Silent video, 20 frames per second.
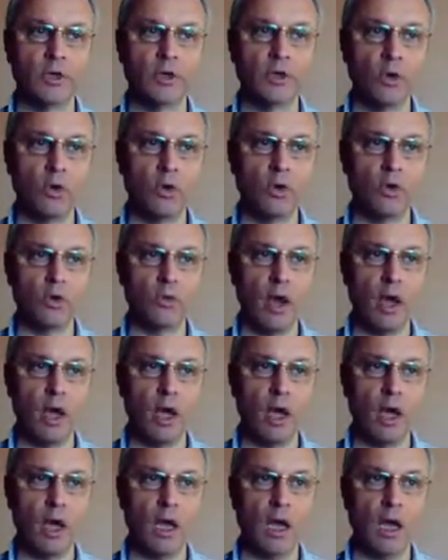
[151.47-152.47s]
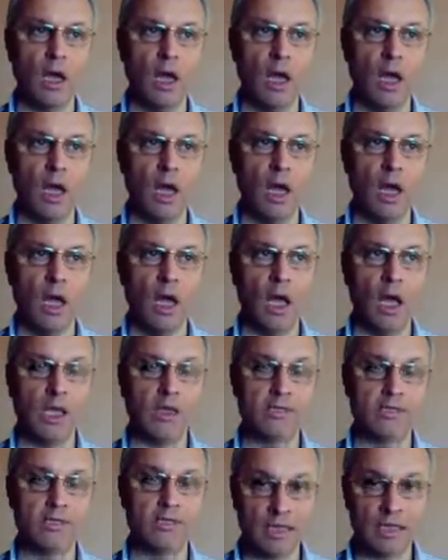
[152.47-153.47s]
to go to
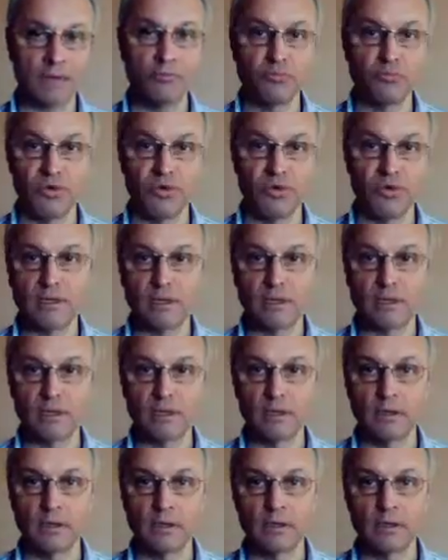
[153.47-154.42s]
a second printing,